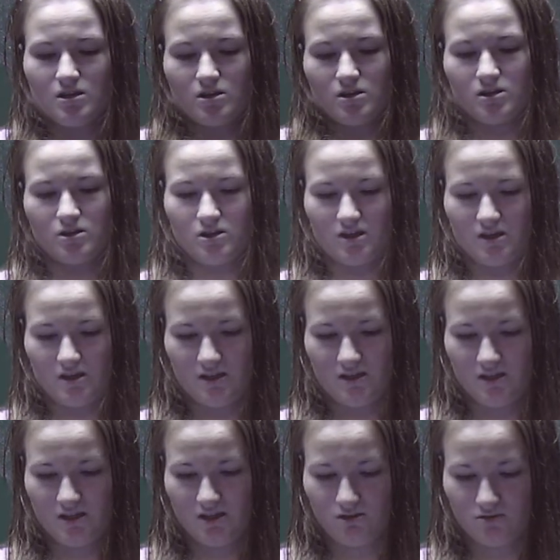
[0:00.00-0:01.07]
Hey,
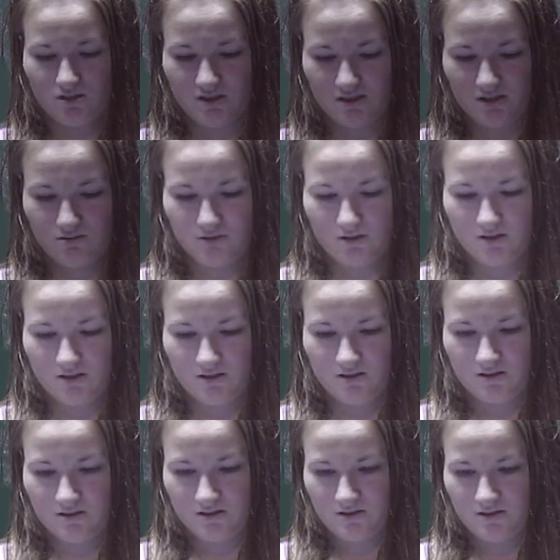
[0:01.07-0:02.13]
any other tech news?
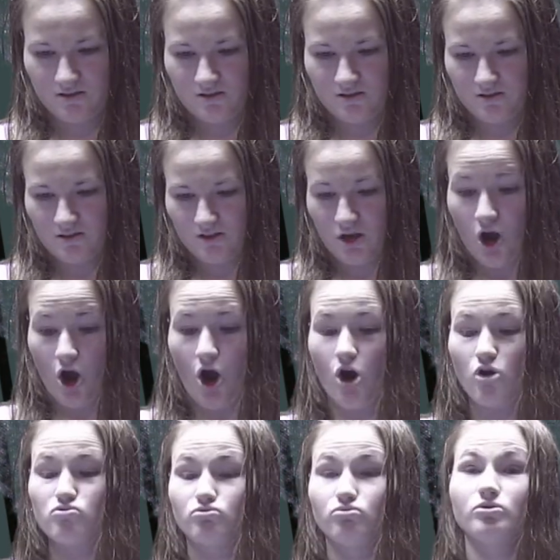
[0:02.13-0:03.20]

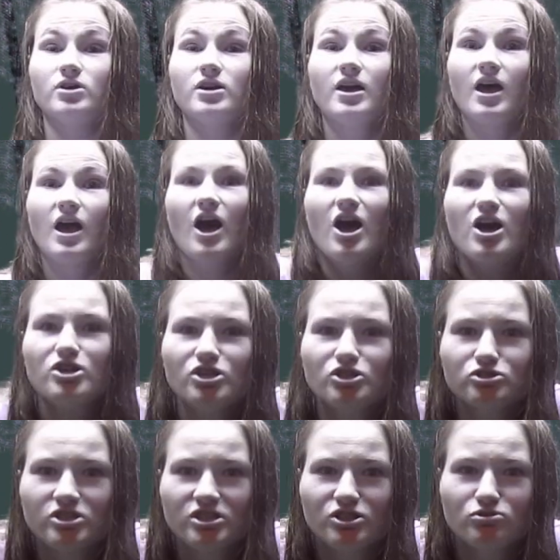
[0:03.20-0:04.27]
Oh, another
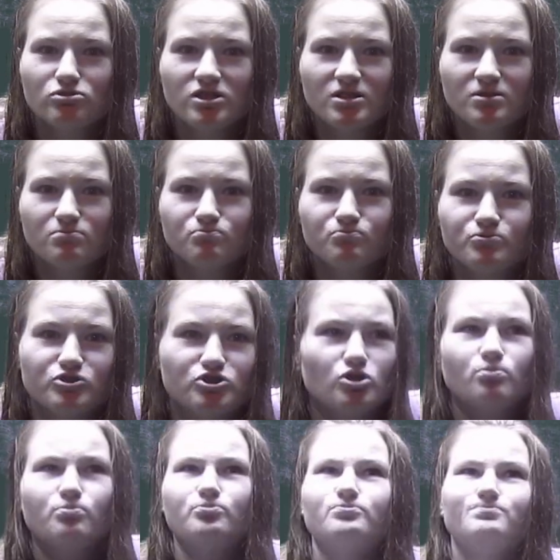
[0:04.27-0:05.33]
tech news I am
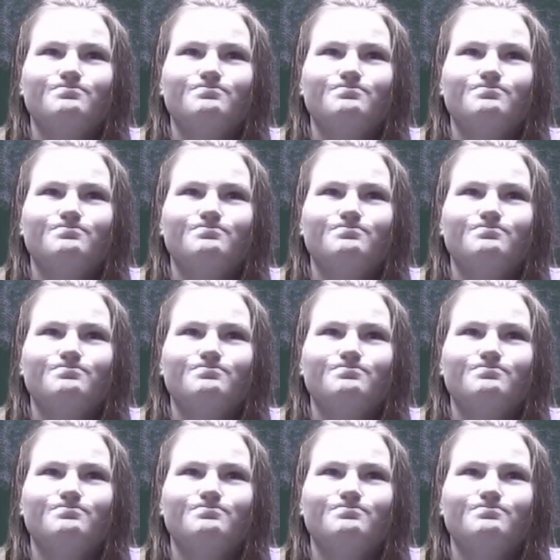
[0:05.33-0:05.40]
so